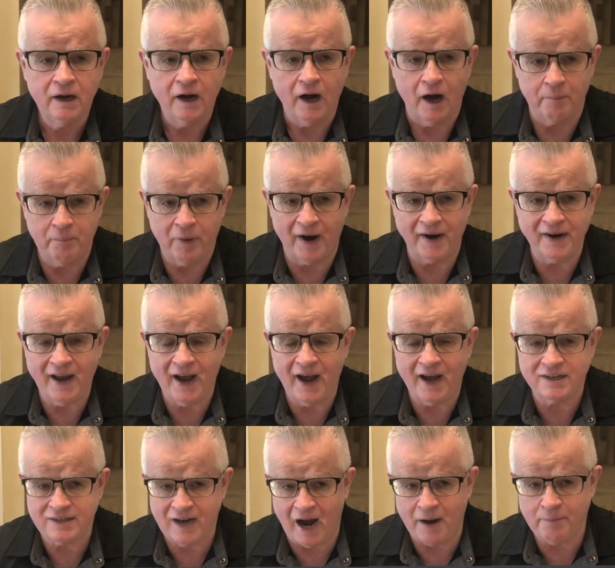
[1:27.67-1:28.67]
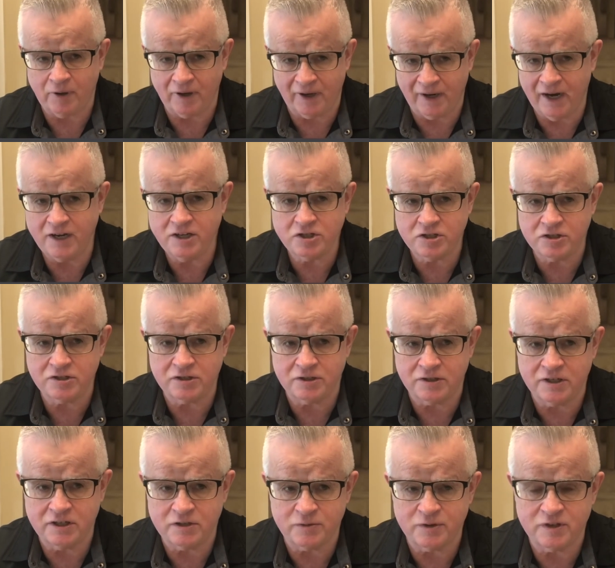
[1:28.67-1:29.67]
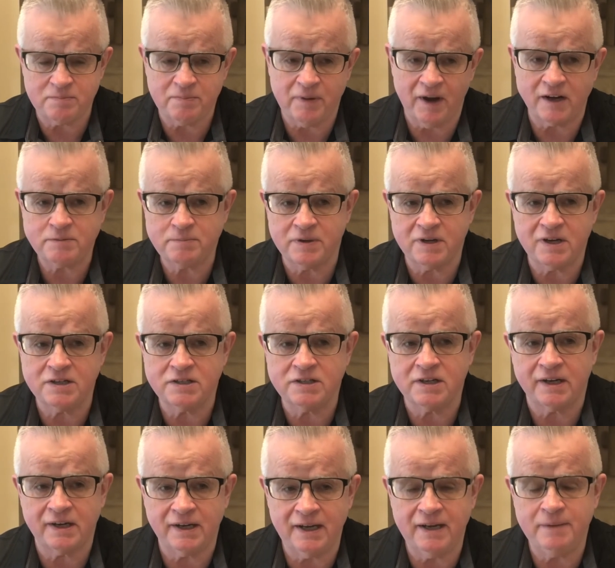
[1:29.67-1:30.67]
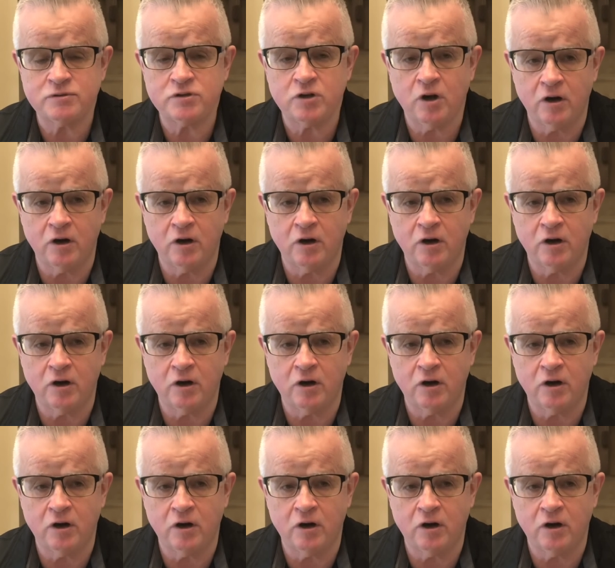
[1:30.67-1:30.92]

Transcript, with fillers: A putty has applications in these respects because it keeps